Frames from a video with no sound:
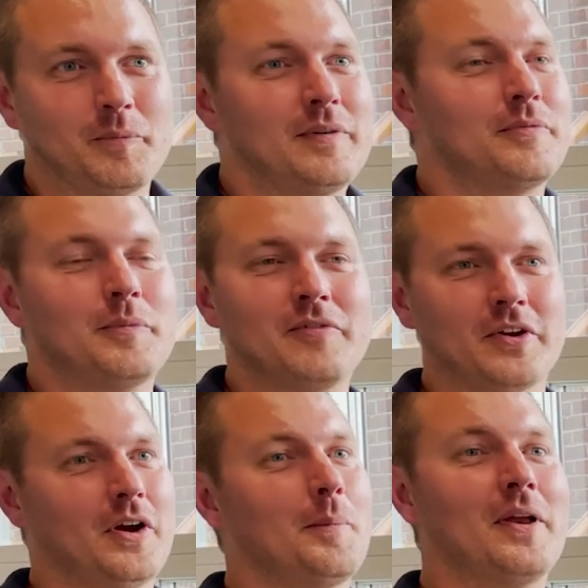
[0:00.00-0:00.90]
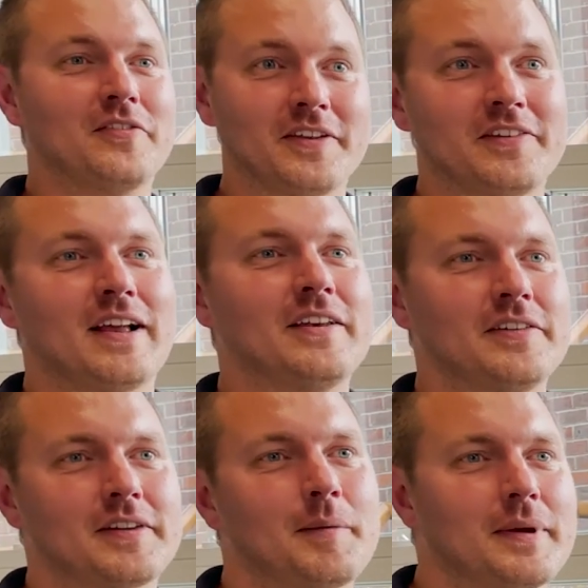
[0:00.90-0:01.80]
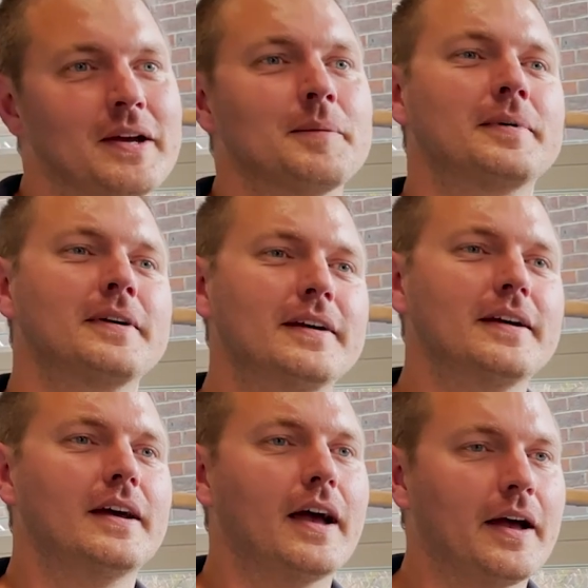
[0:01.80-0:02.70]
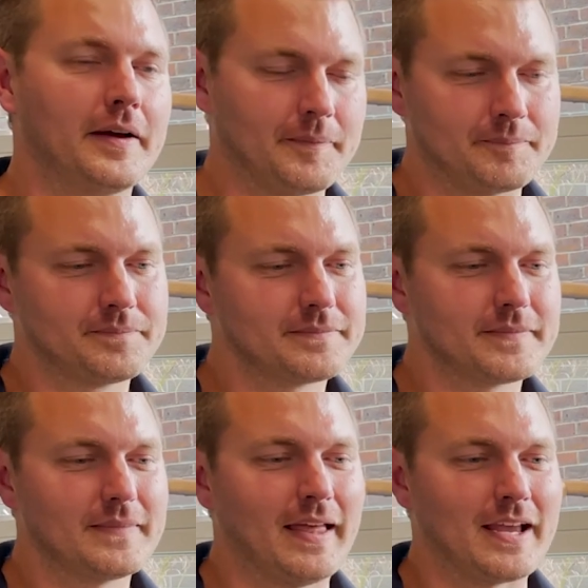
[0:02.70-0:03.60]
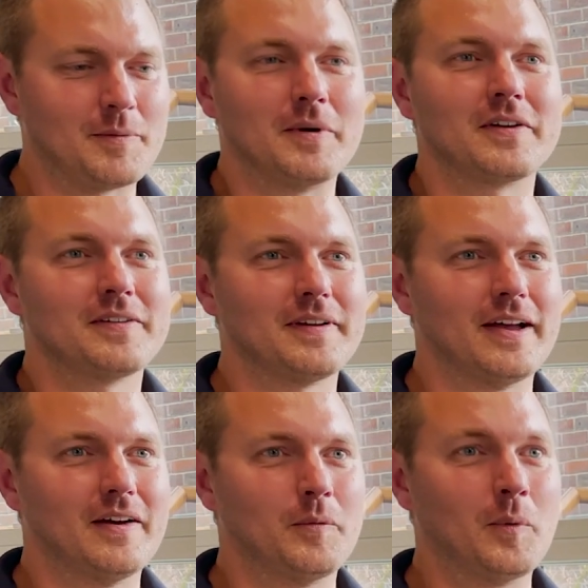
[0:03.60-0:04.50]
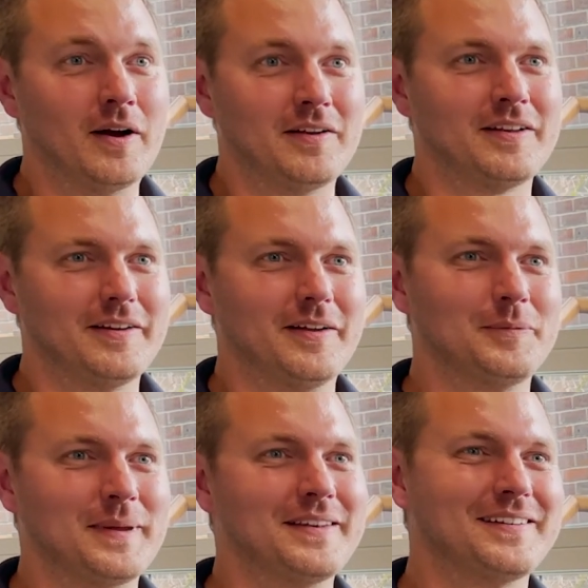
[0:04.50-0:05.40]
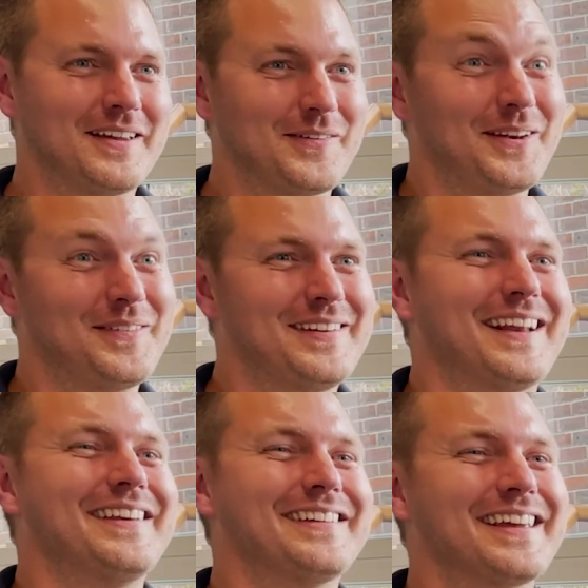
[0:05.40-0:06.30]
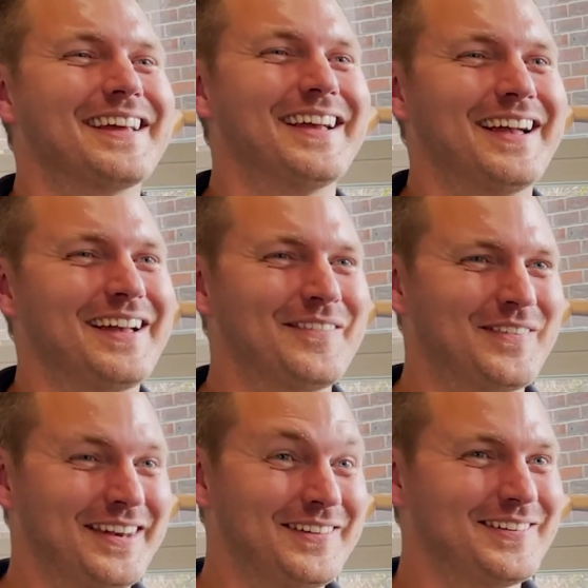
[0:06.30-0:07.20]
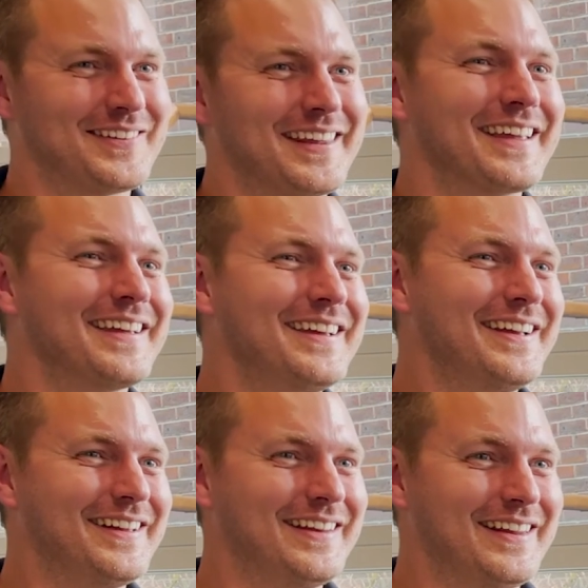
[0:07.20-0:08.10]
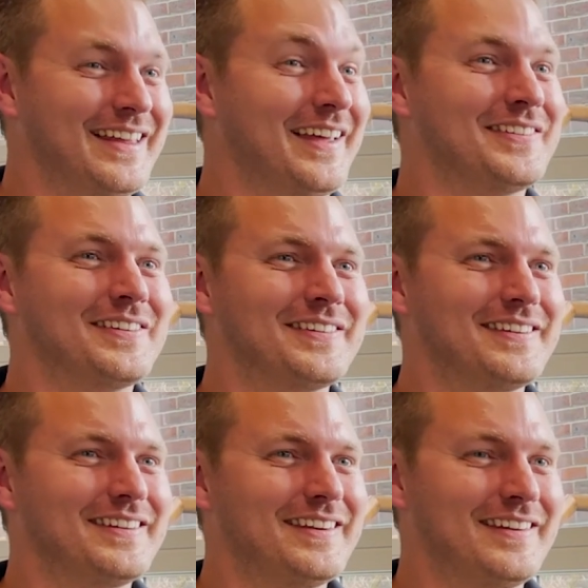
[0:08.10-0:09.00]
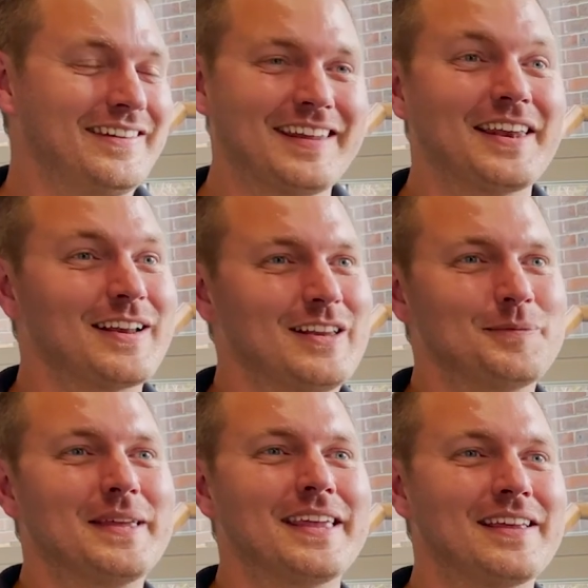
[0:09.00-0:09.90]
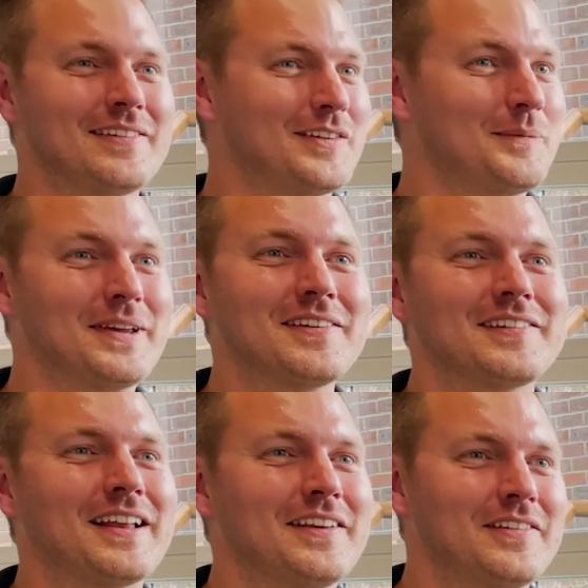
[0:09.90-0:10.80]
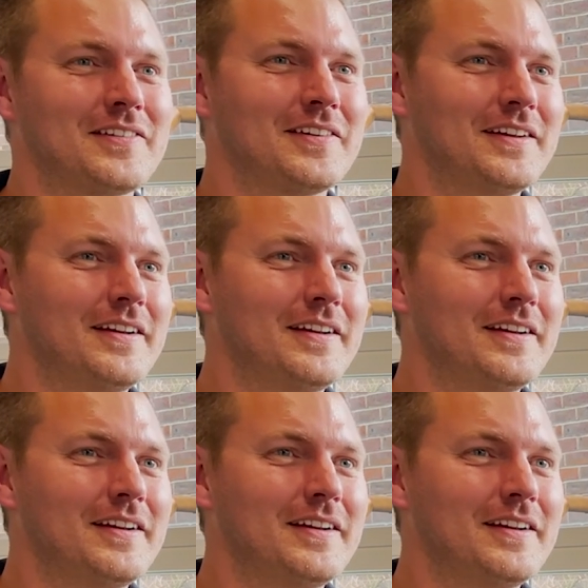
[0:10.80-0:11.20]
we've got a whole bunch of other challenges coming up. AccuRx World has been incredibly challenging and interesting. It technically speaking isn't our biggest challenge.